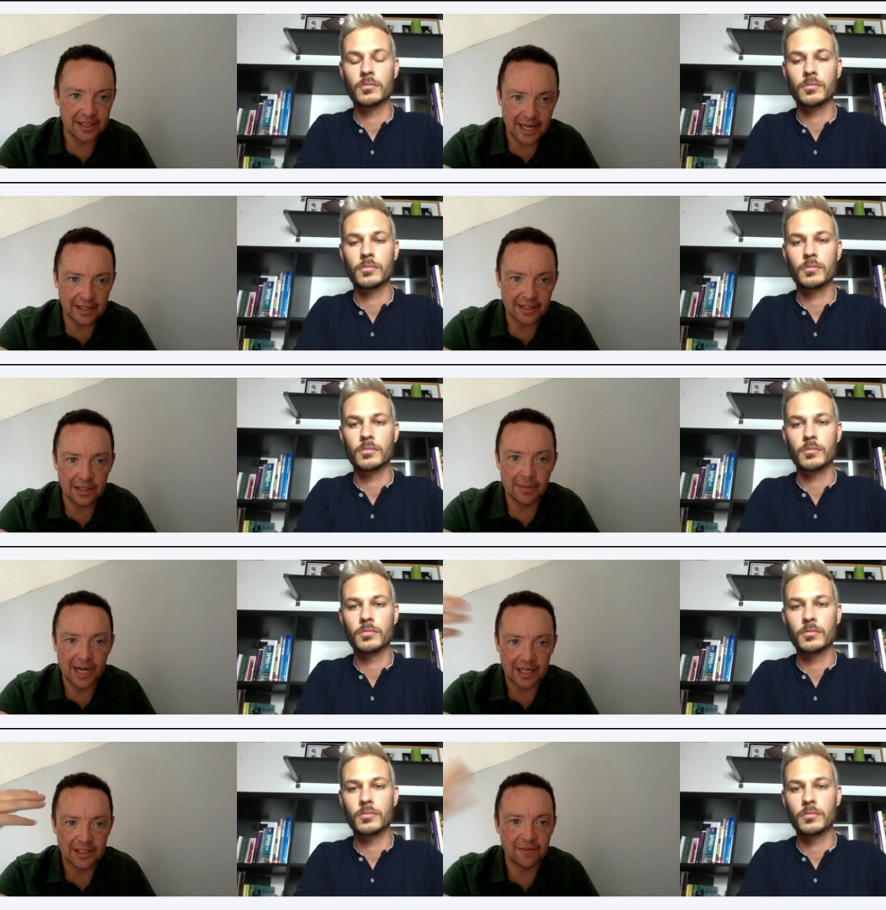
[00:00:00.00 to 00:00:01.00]
Speaker 1: the tactical
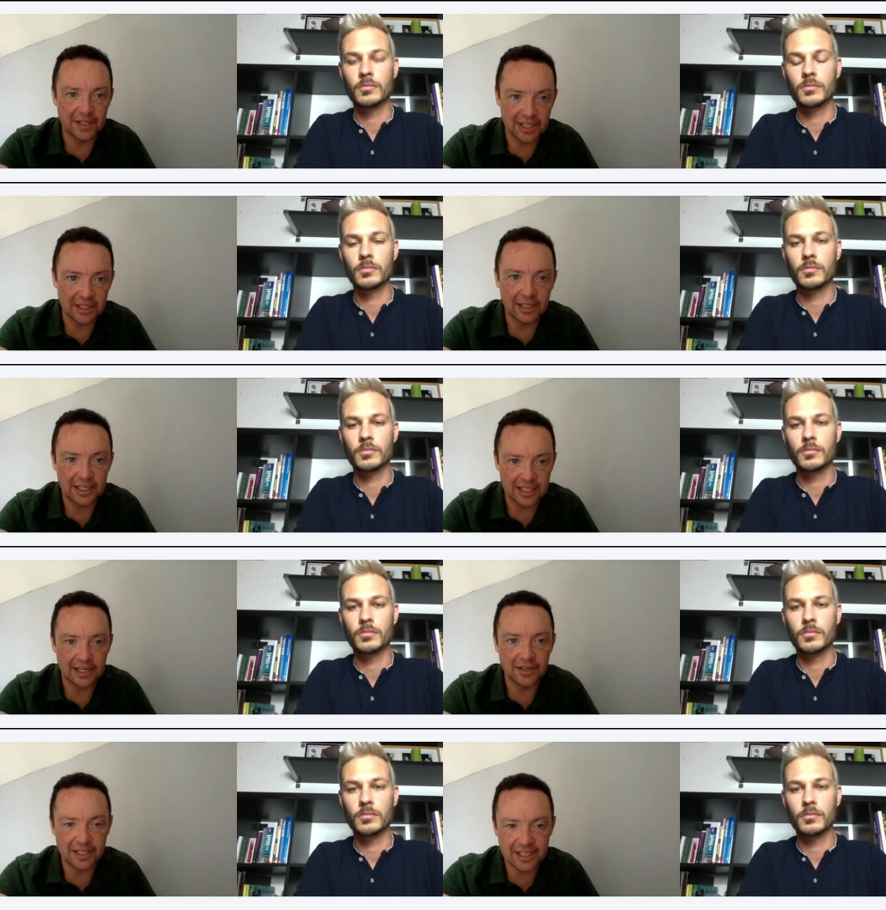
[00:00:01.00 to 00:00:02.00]
demands, the physical,
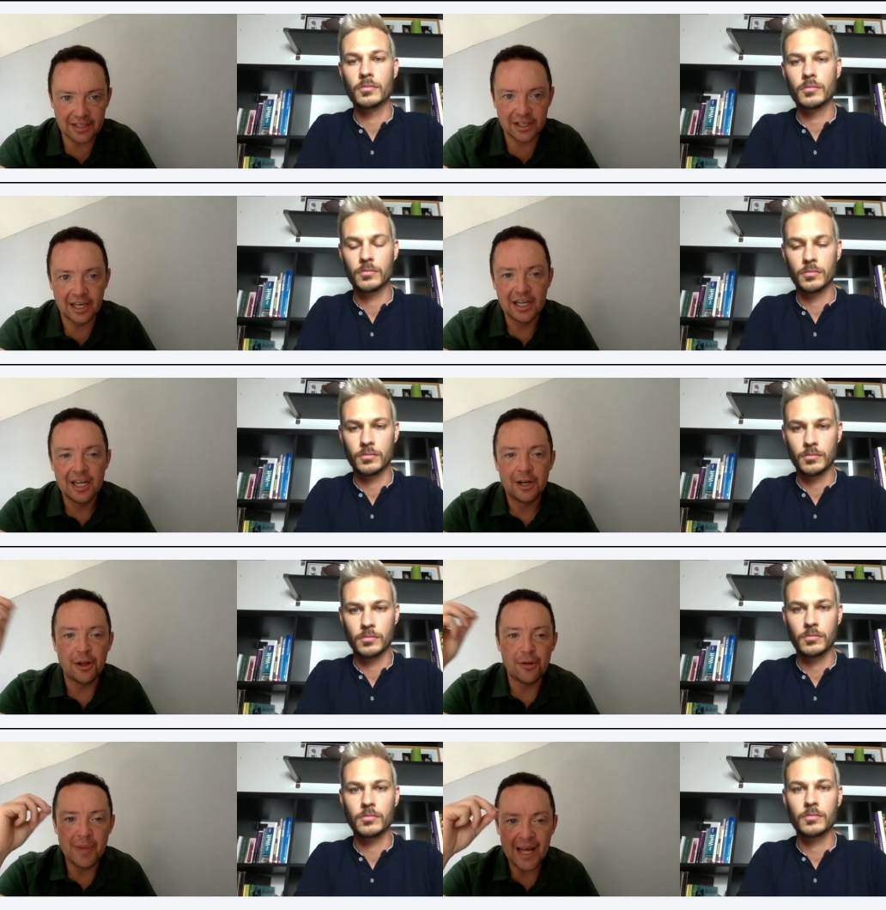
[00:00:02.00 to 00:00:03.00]
etc., etc. Now
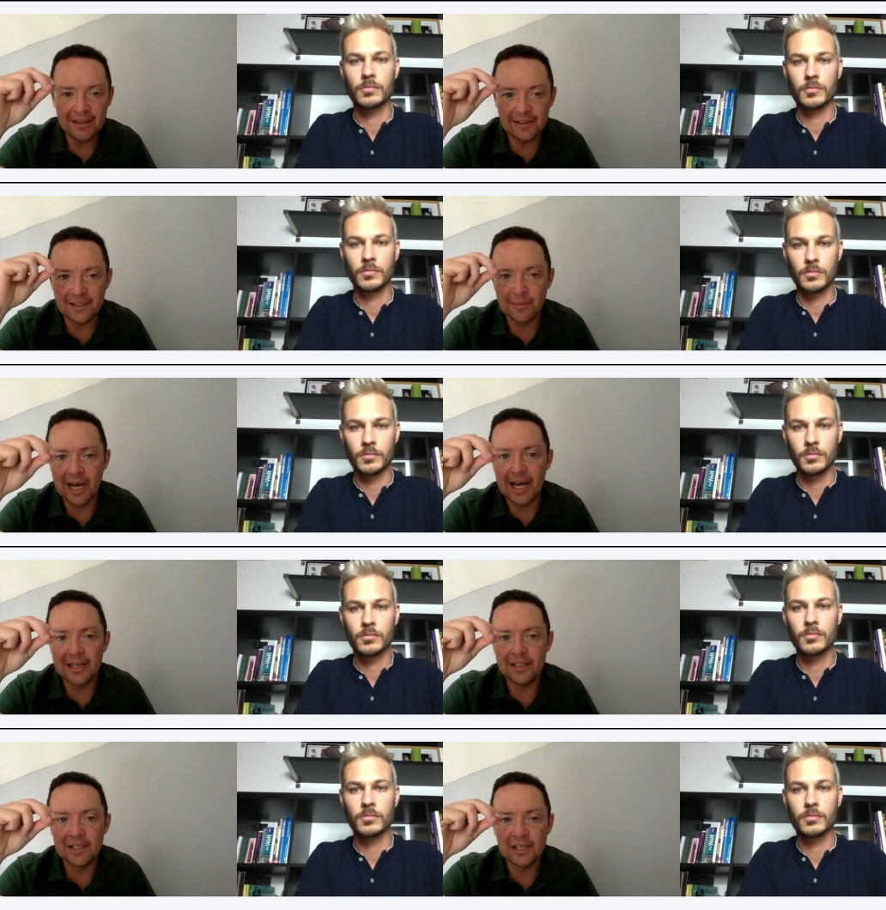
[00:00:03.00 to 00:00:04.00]
the mental
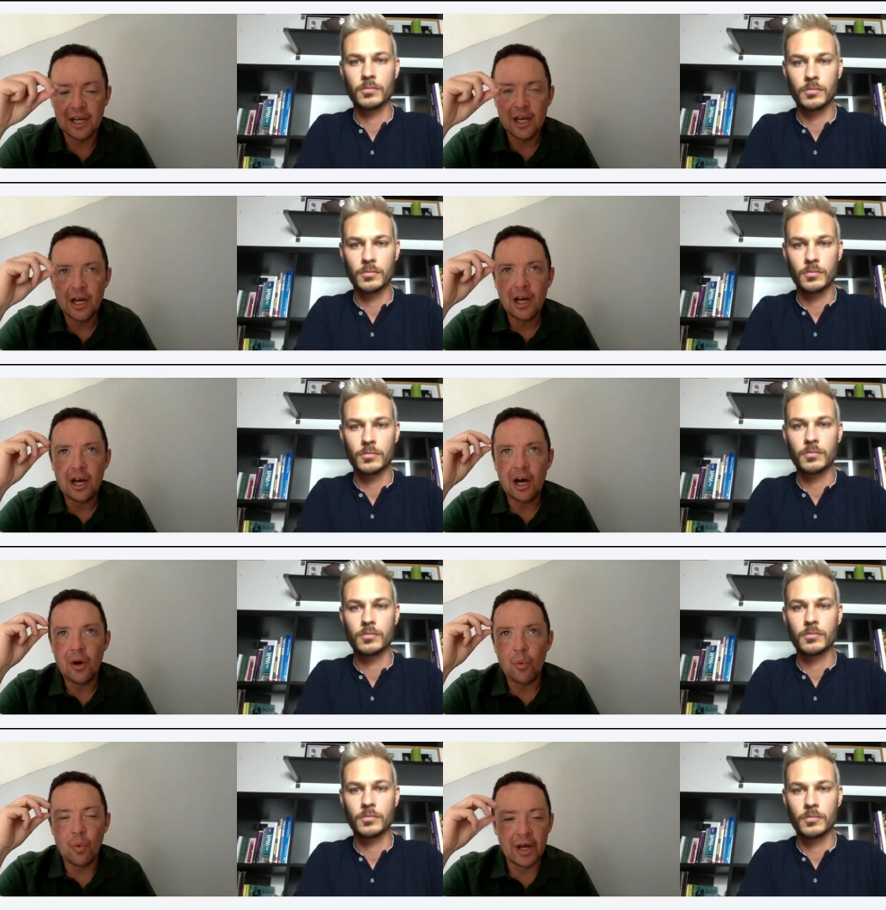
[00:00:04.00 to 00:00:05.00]
demands
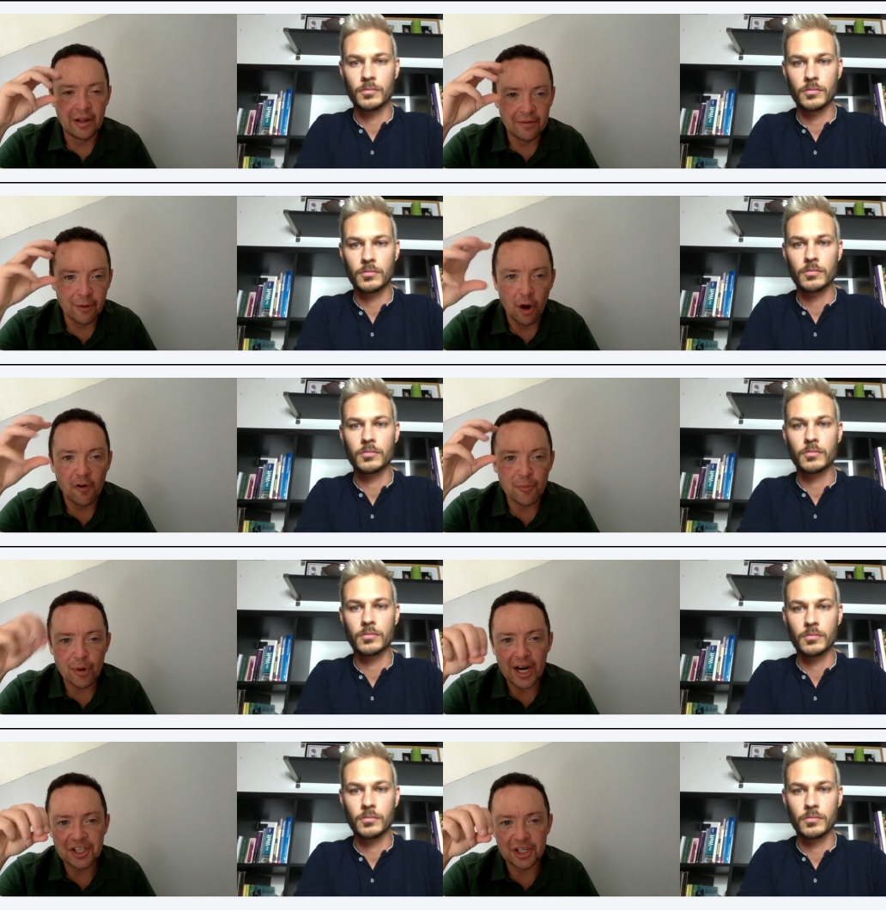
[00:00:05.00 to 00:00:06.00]
will involve
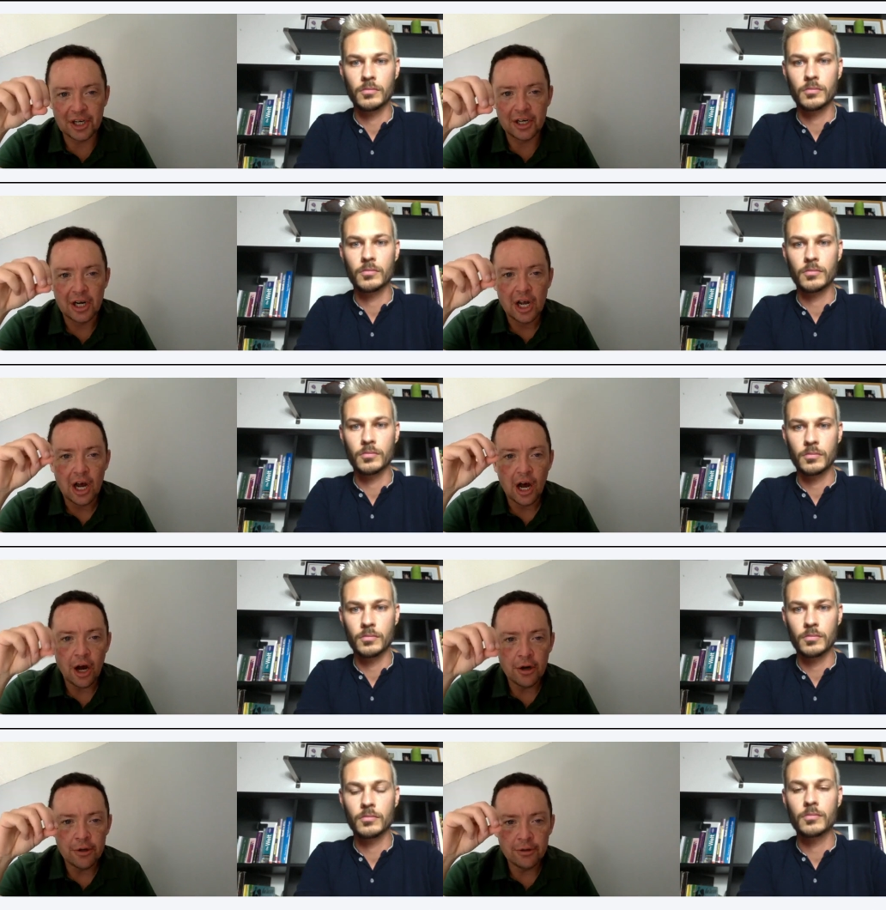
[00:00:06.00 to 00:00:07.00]
pressure.
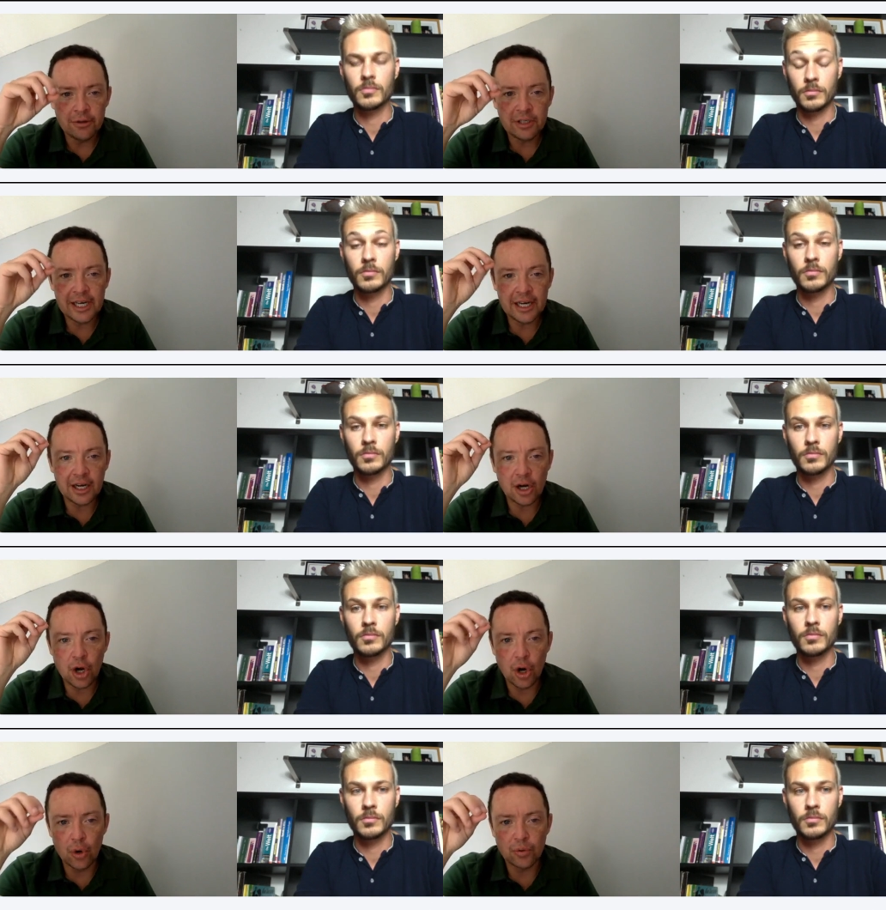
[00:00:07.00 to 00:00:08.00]
How can a
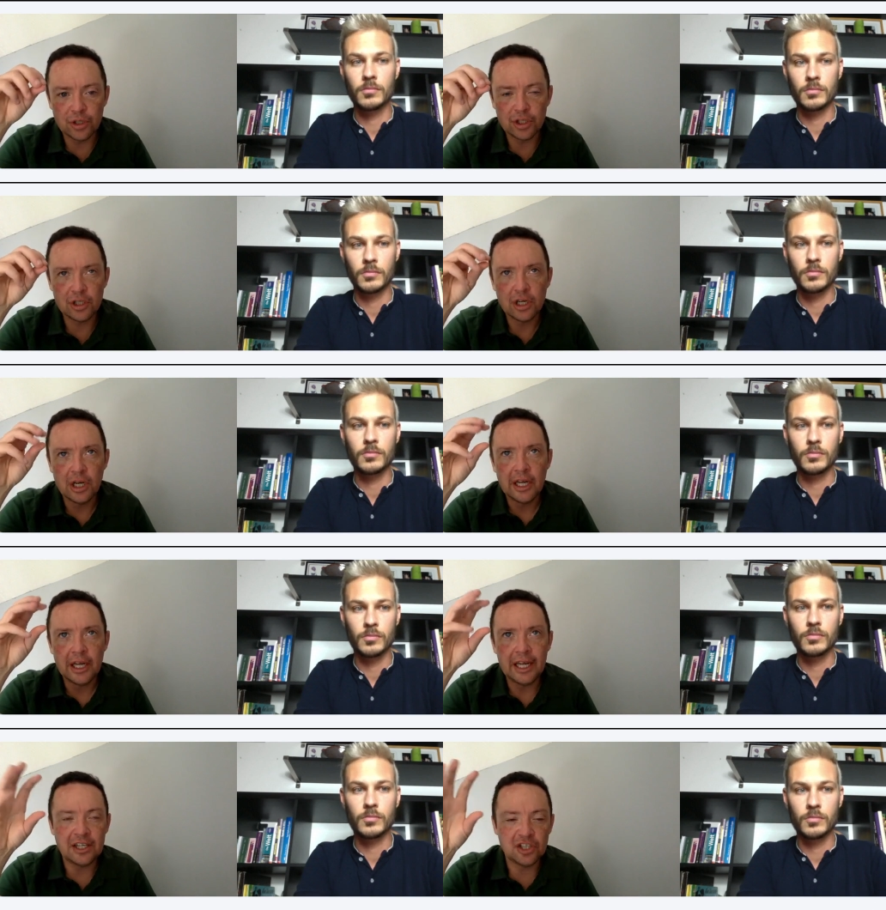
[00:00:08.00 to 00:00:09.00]
coach
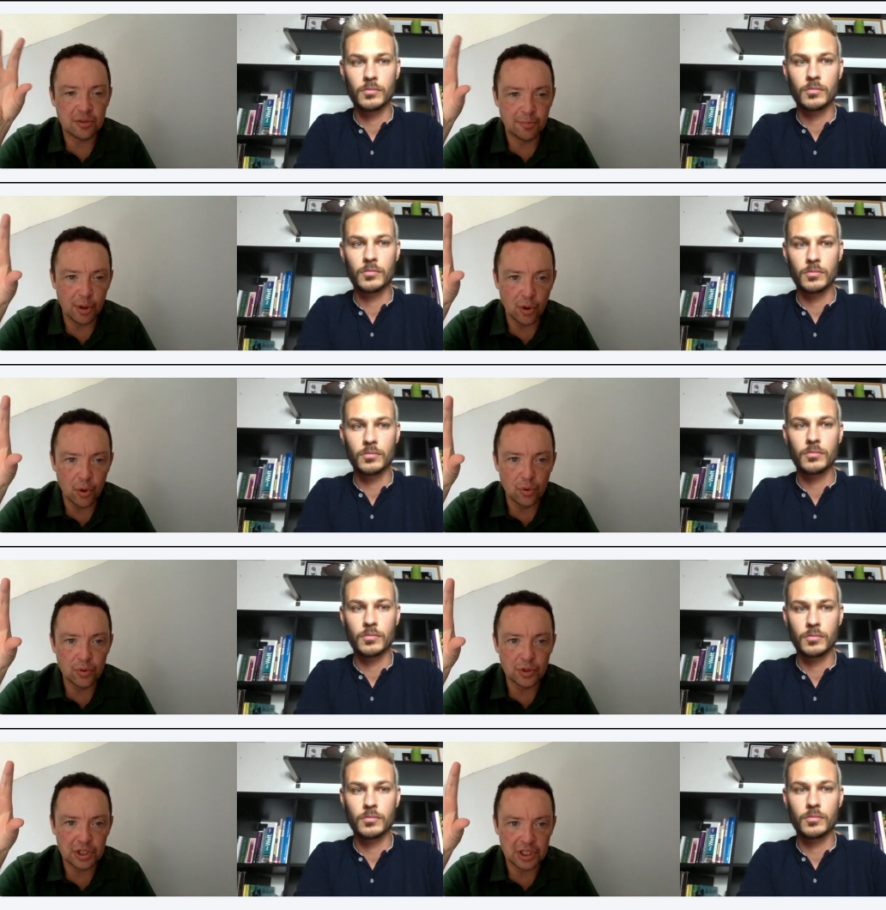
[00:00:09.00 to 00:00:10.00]

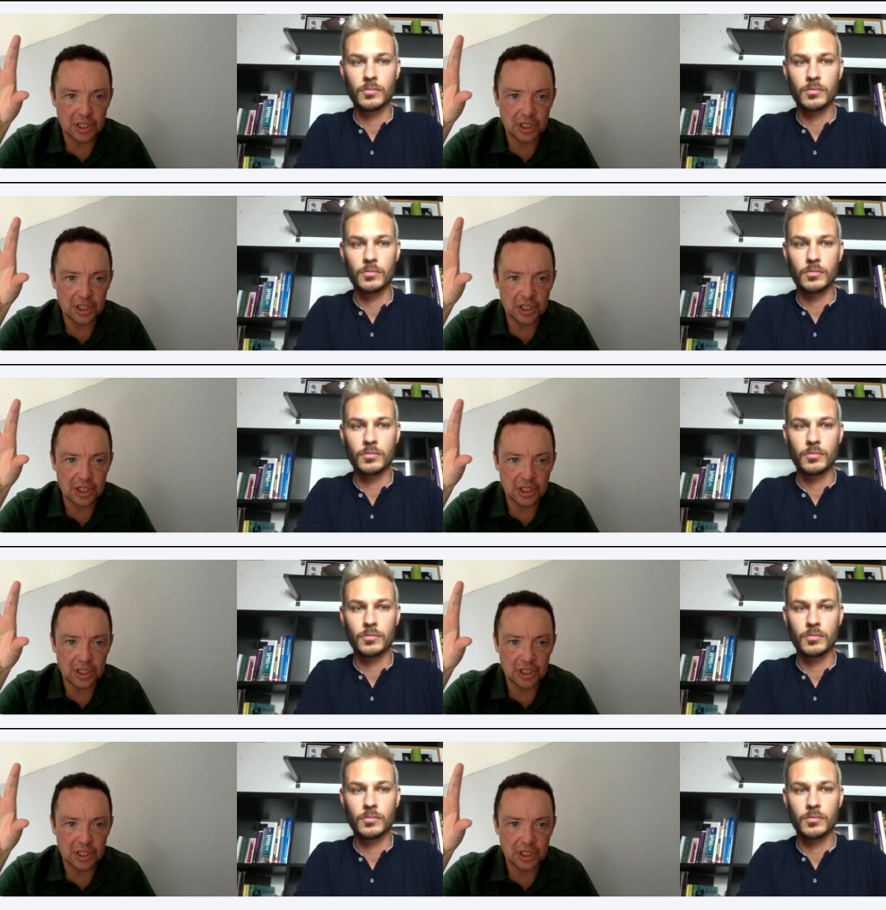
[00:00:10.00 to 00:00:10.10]
expose